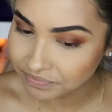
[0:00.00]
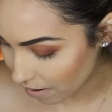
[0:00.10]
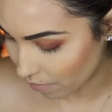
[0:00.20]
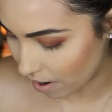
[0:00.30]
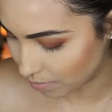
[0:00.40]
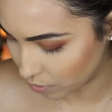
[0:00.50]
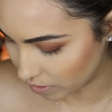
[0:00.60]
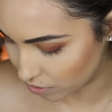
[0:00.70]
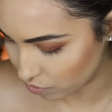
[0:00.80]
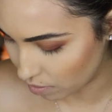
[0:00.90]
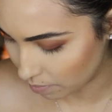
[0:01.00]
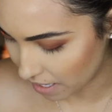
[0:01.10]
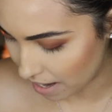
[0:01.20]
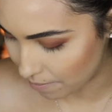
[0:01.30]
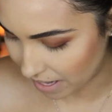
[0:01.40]
Now I'm going to
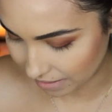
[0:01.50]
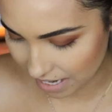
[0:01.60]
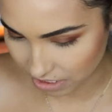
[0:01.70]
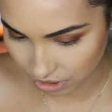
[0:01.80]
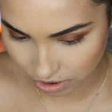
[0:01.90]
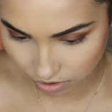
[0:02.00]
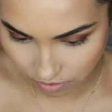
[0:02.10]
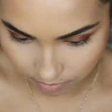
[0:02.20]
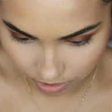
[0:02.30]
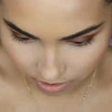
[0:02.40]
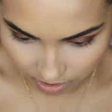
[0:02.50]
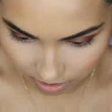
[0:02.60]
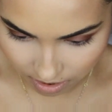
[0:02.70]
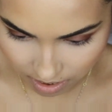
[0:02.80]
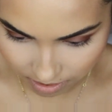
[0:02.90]
apply my lashes. So I'm just gonna
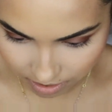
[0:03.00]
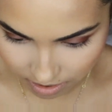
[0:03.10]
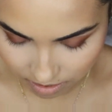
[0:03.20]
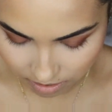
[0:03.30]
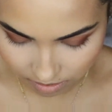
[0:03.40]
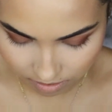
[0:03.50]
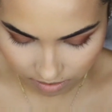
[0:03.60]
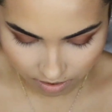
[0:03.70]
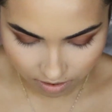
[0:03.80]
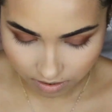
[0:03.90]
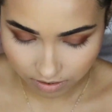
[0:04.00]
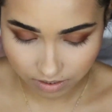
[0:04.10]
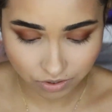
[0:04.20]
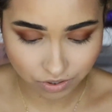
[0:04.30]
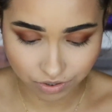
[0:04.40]
cut these.
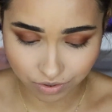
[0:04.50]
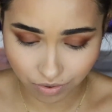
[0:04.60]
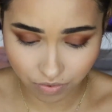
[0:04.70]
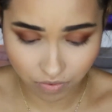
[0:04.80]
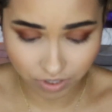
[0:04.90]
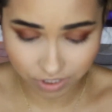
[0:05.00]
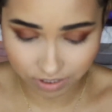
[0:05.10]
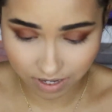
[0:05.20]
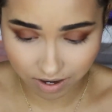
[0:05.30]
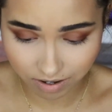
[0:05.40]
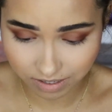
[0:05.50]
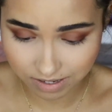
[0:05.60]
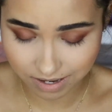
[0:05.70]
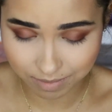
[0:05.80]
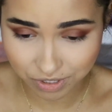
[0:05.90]
These are so gorgeous. I
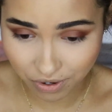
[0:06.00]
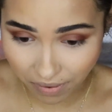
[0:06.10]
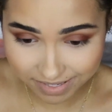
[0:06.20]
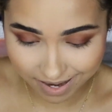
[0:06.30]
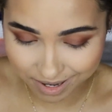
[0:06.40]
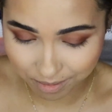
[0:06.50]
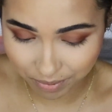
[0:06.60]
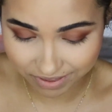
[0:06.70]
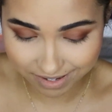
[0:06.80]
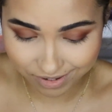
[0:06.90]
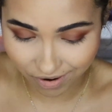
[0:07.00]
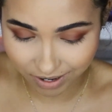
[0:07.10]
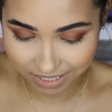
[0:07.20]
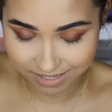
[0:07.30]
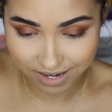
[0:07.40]
honestly am so excited to put these
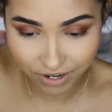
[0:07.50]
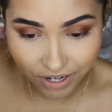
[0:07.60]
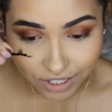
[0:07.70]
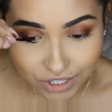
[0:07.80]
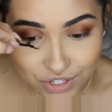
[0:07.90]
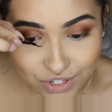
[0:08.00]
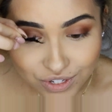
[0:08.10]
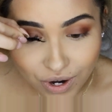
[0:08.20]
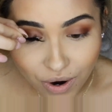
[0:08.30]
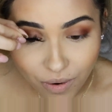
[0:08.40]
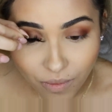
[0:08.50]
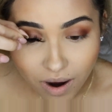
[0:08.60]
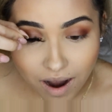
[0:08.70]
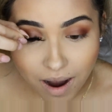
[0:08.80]
on because they are gonna look so